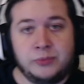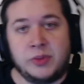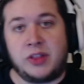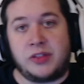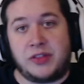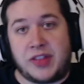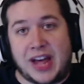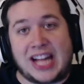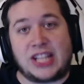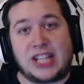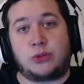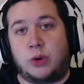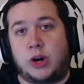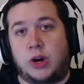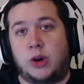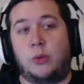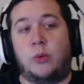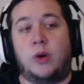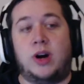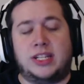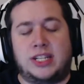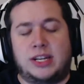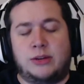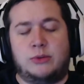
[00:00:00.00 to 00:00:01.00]
That's what it
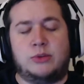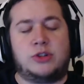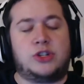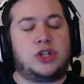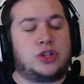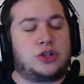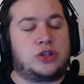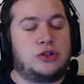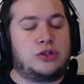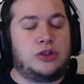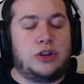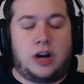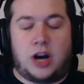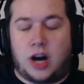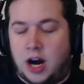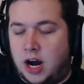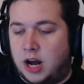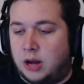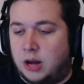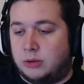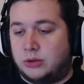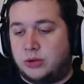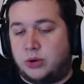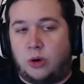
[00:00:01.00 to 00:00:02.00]
was. It was just,
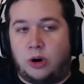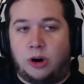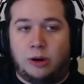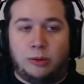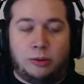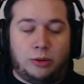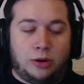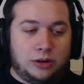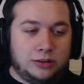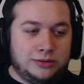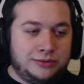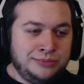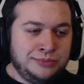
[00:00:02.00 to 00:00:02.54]
it was horrible.